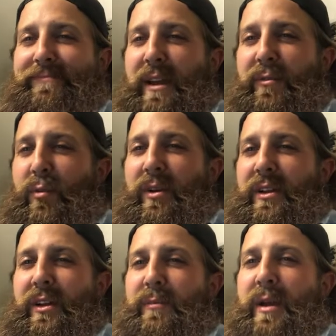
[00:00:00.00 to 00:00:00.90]
Everyone
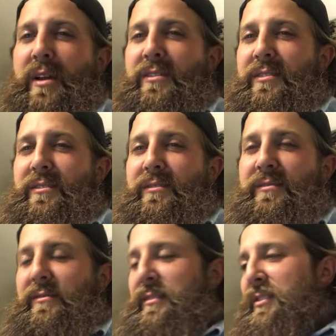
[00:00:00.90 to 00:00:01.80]
clickbaits,
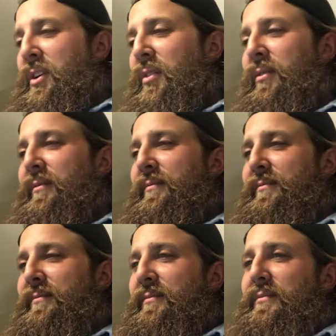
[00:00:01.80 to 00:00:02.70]
so
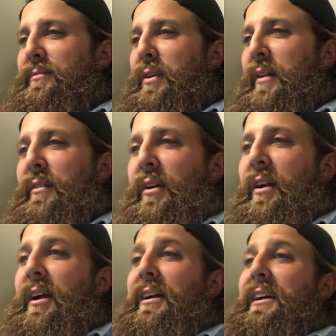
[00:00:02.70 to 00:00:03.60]
whatever.
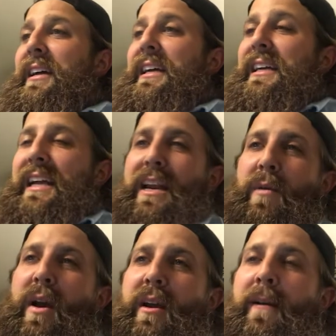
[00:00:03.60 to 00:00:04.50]

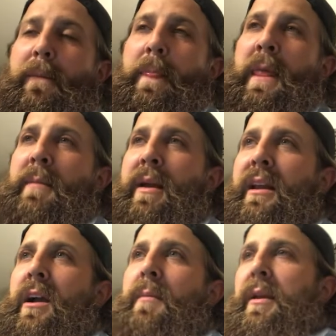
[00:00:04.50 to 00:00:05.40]
Anyway, he made a
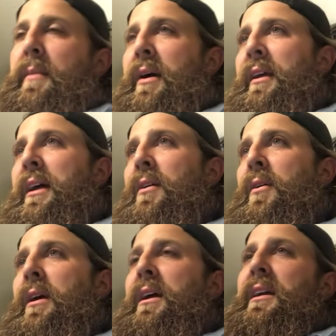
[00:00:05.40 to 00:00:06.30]
comment about
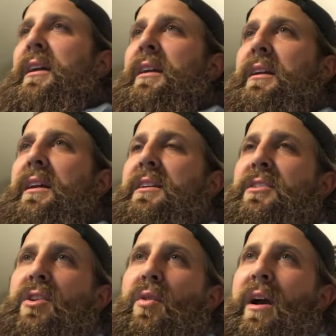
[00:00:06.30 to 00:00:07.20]
how
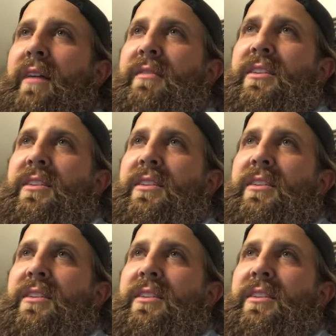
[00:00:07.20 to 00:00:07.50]
his new hive